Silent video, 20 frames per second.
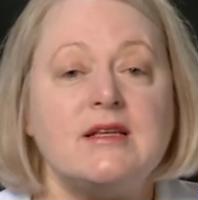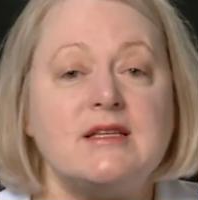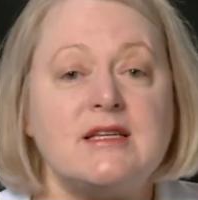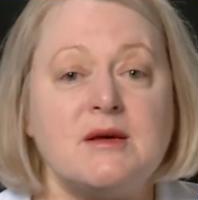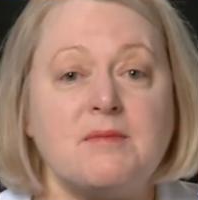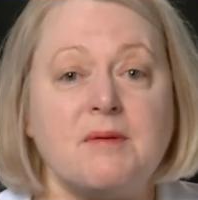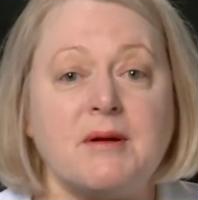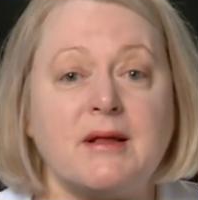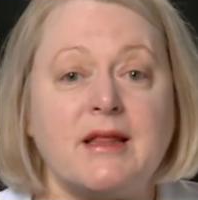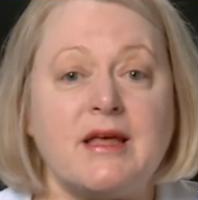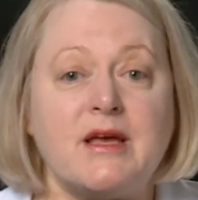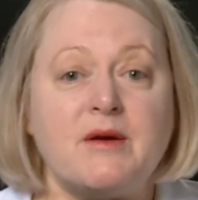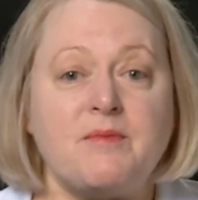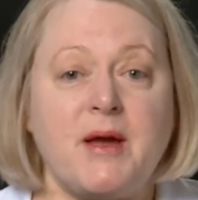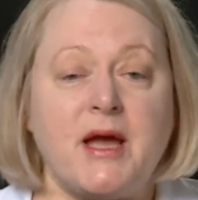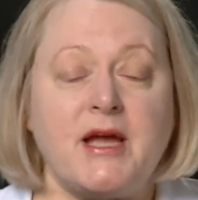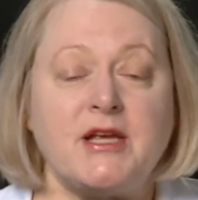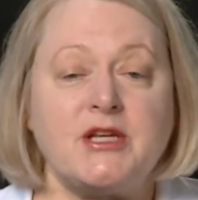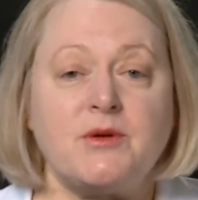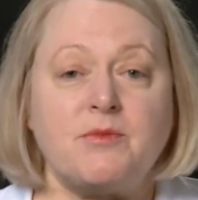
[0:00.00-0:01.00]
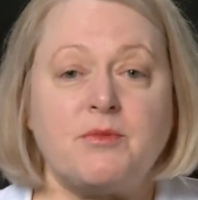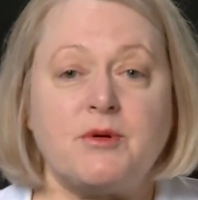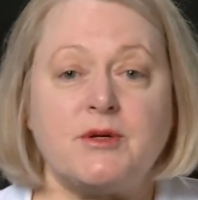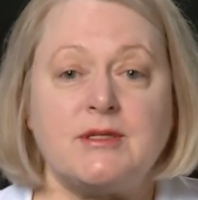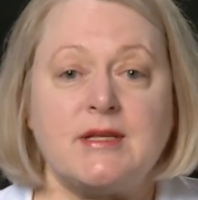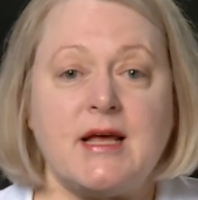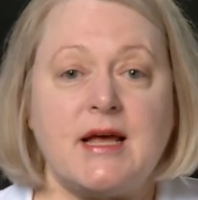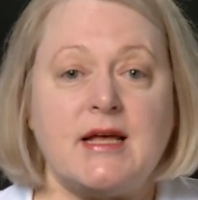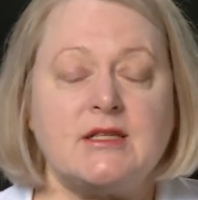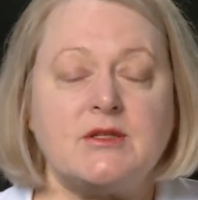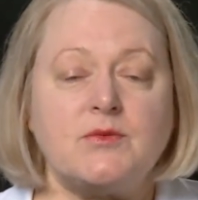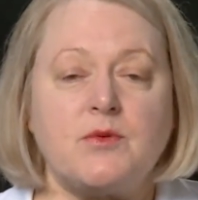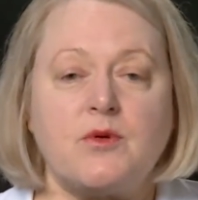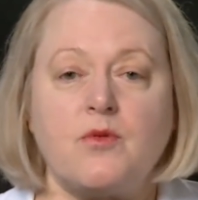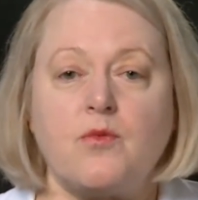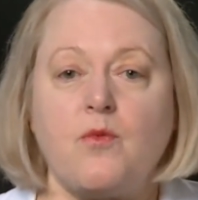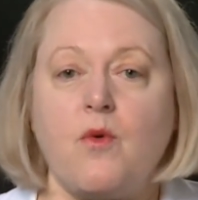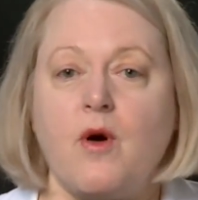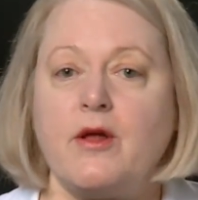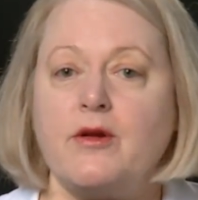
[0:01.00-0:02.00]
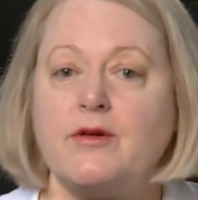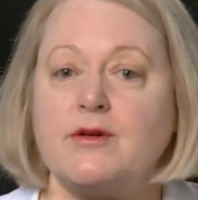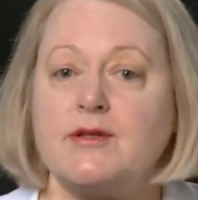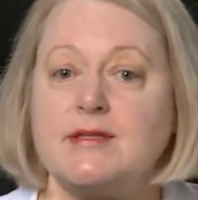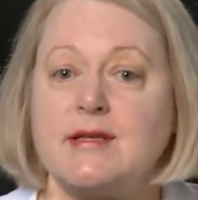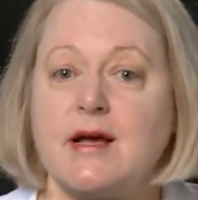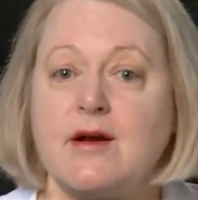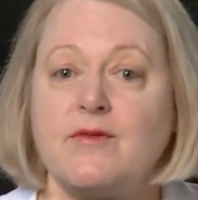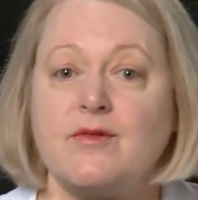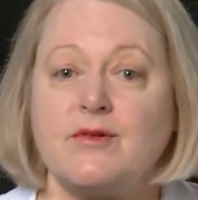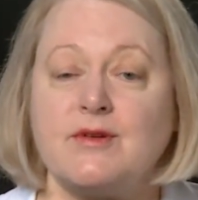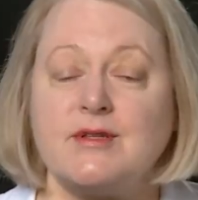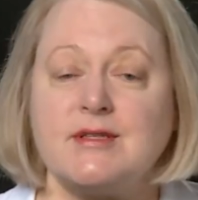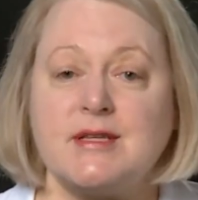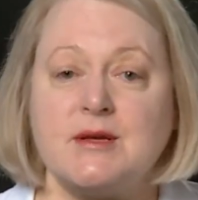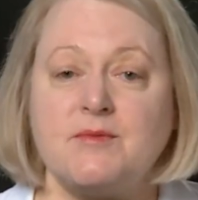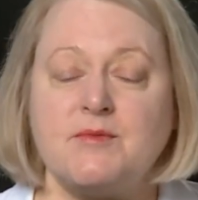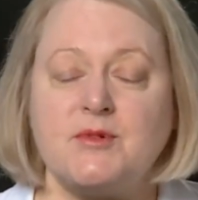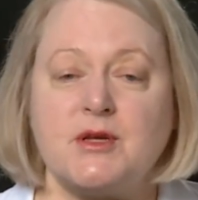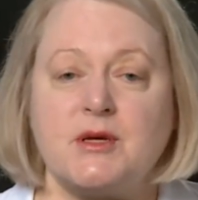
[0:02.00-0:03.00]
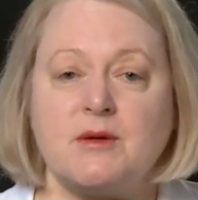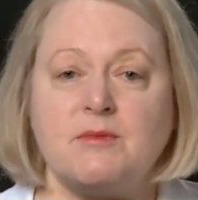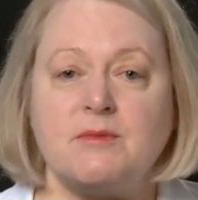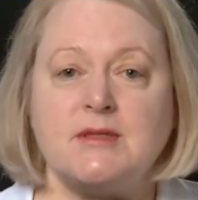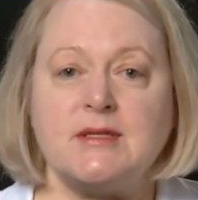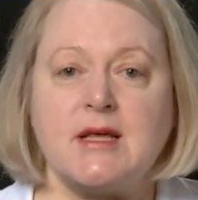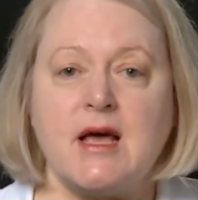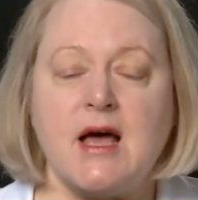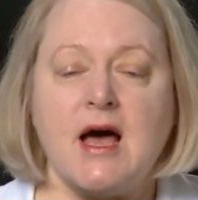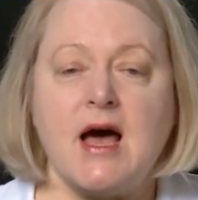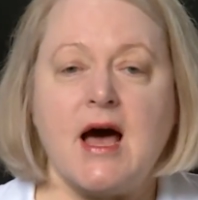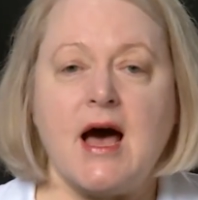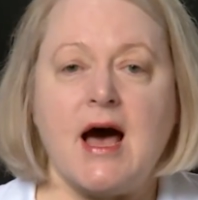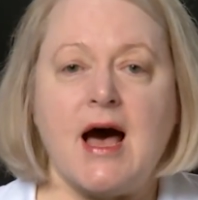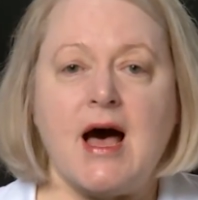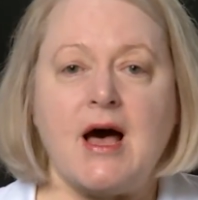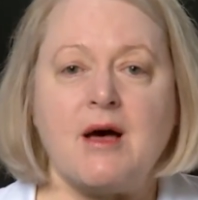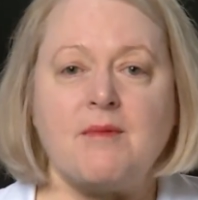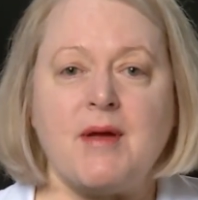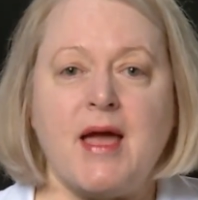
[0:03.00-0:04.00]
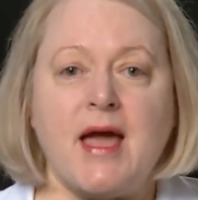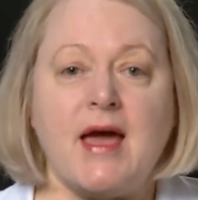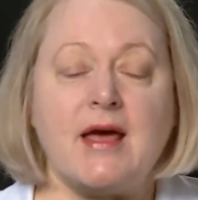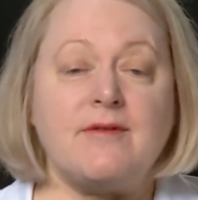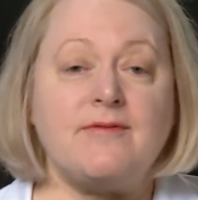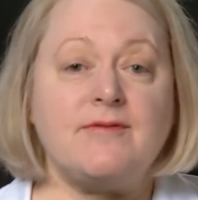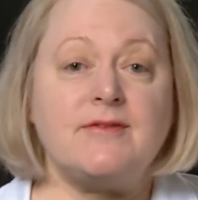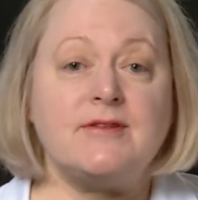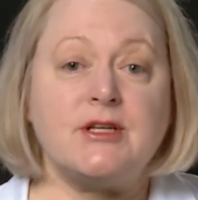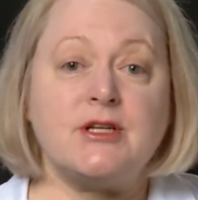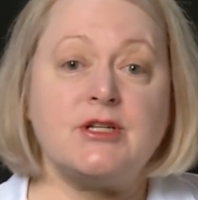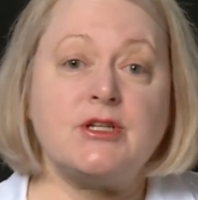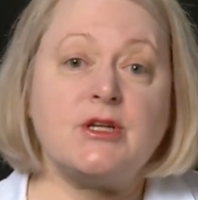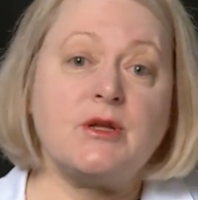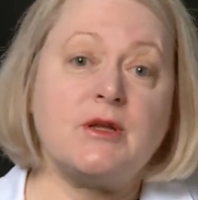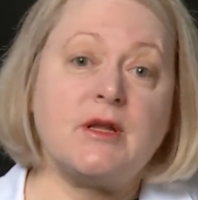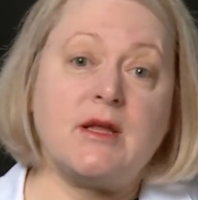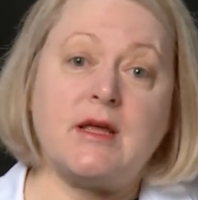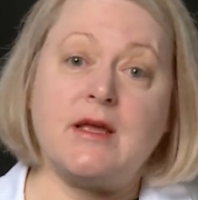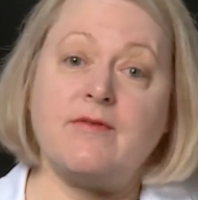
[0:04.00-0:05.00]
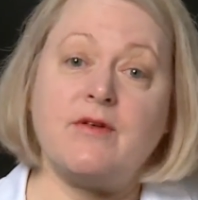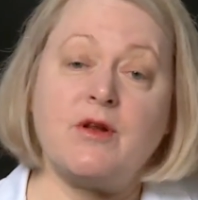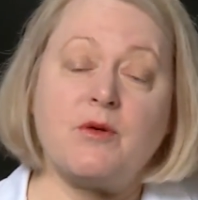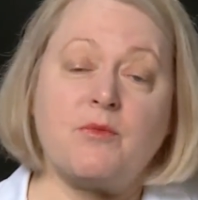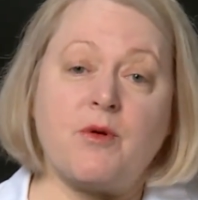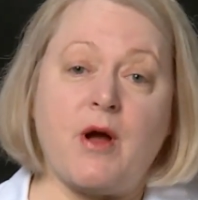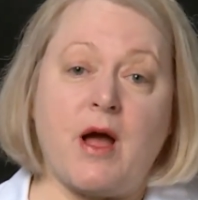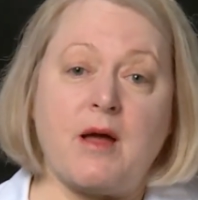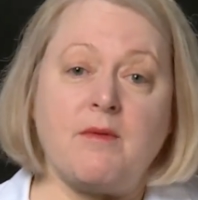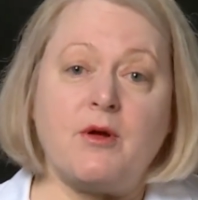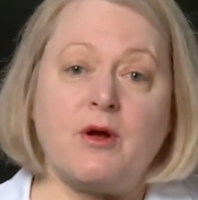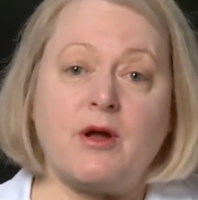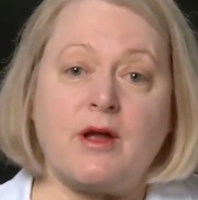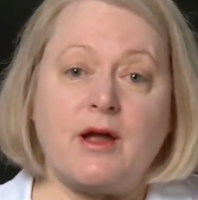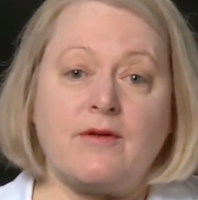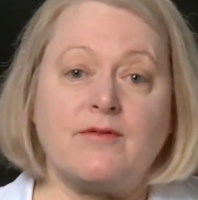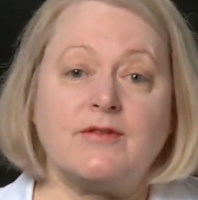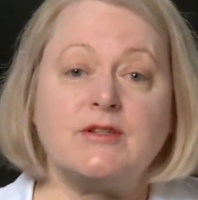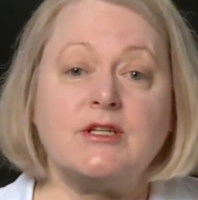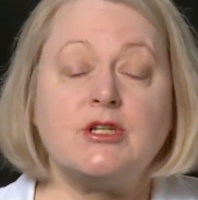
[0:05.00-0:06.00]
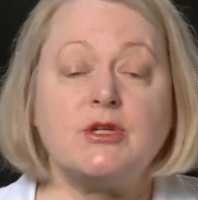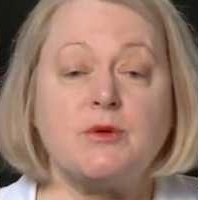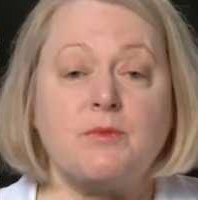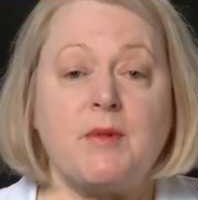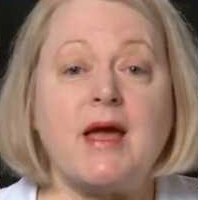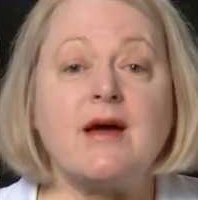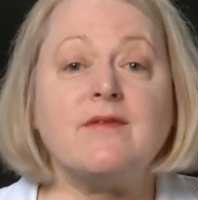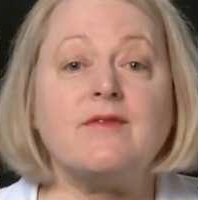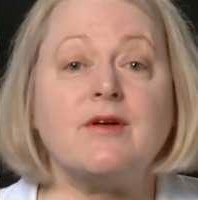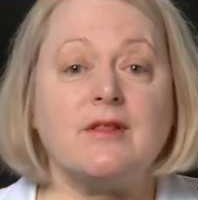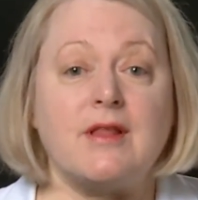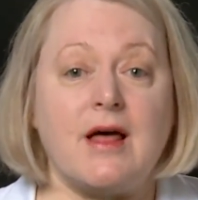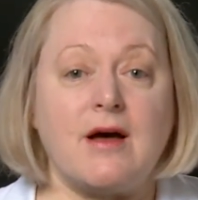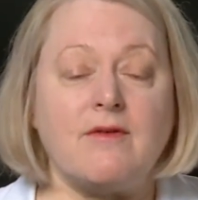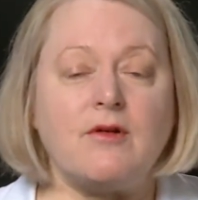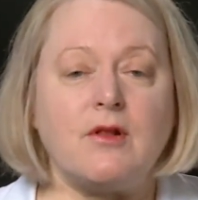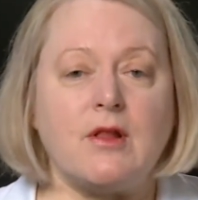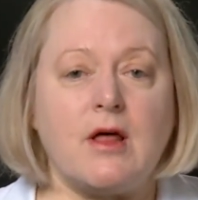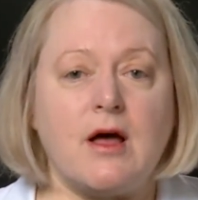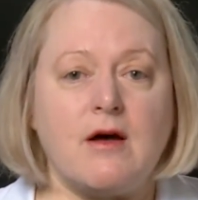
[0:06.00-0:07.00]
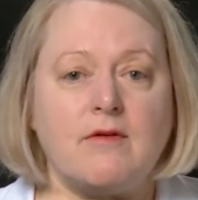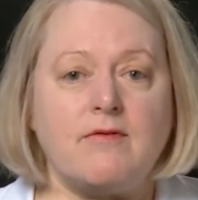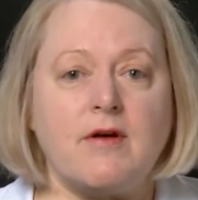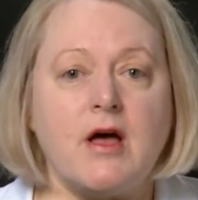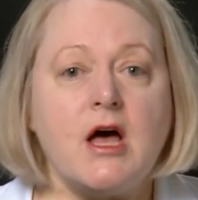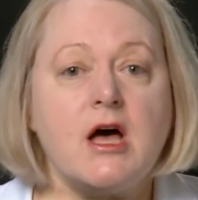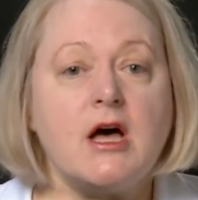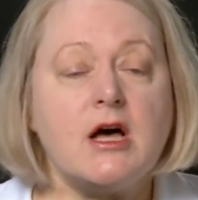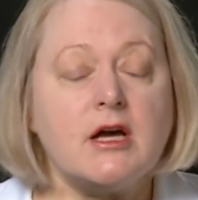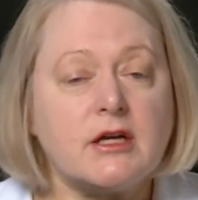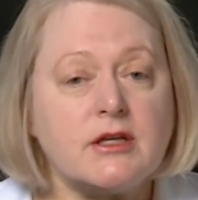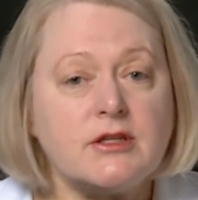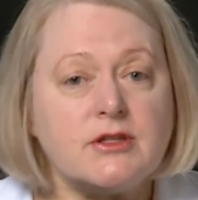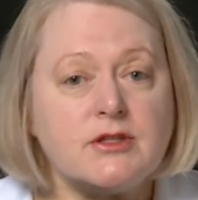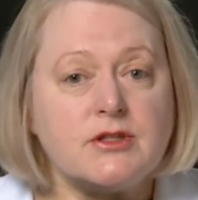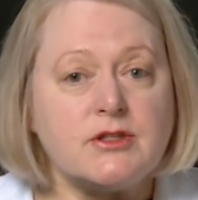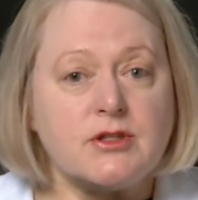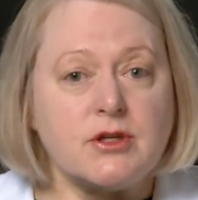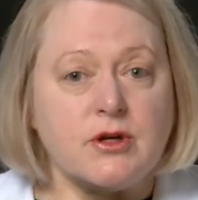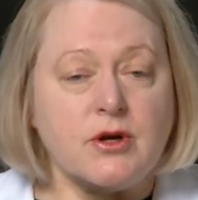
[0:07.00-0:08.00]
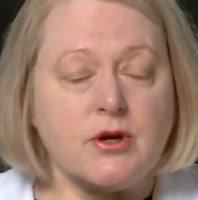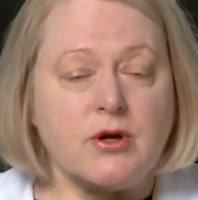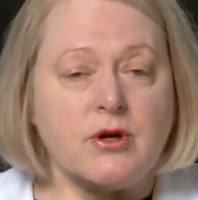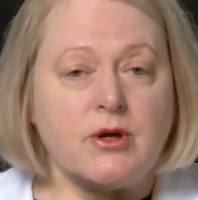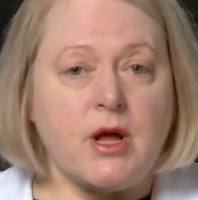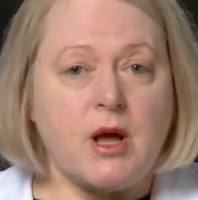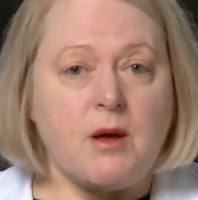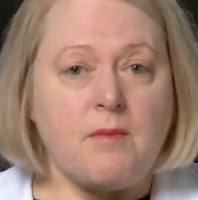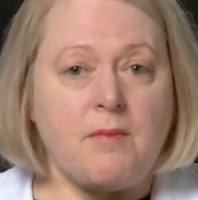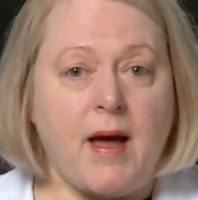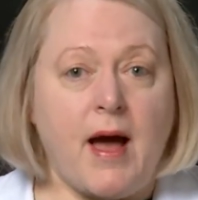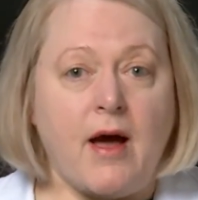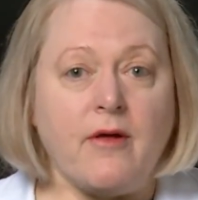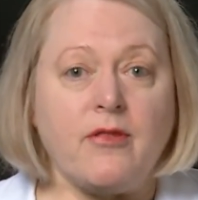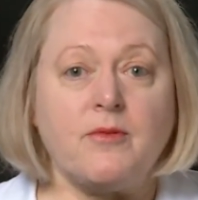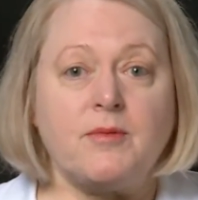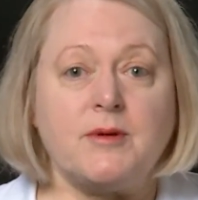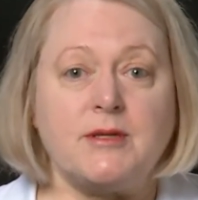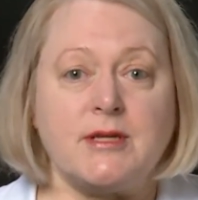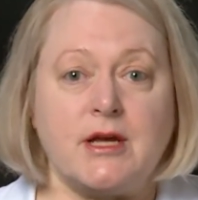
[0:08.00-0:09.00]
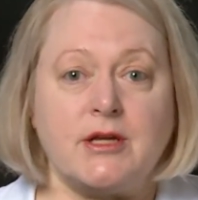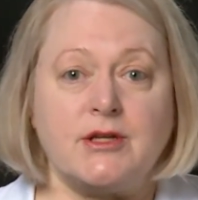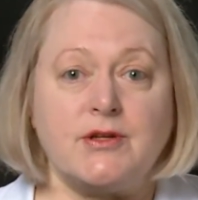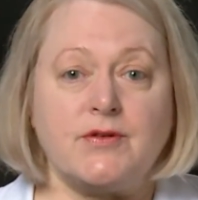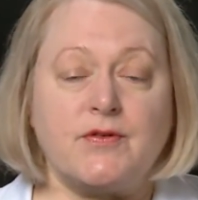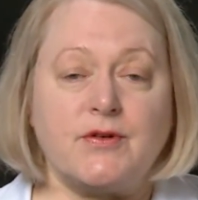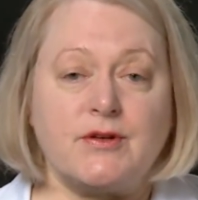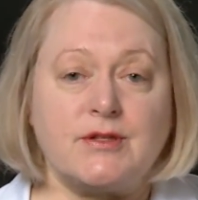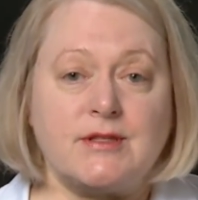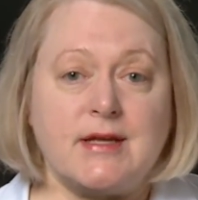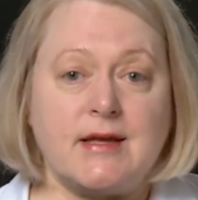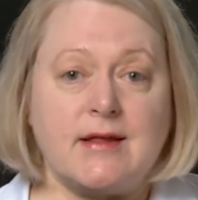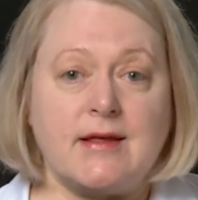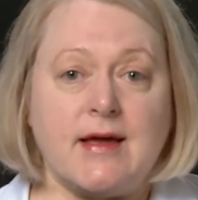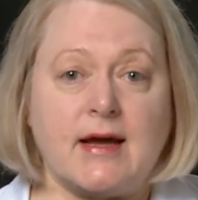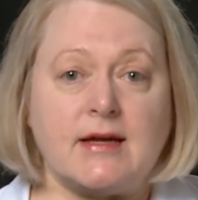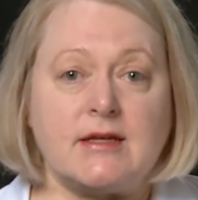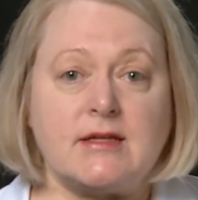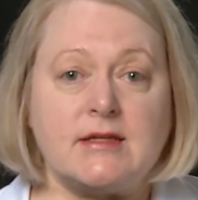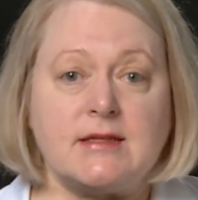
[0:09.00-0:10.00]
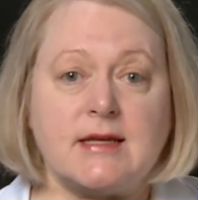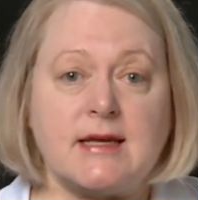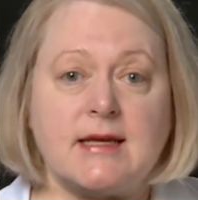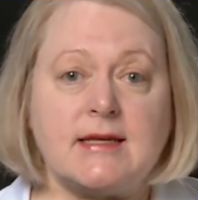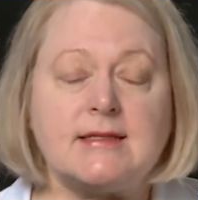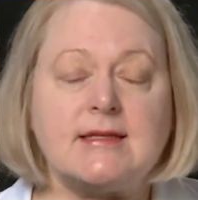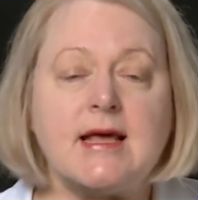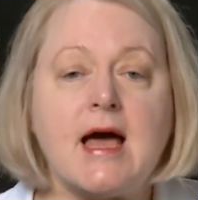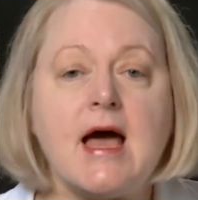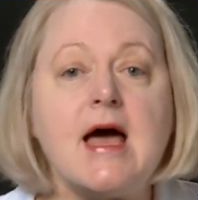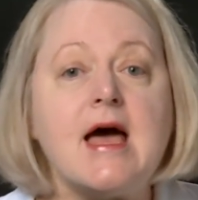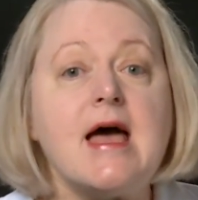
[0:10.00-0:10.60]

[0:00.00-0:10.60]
Typically, a patient presents with one or several symptoms, um, and a physician, even a primary care physician, may have a level of concern about the potential for celiac disease.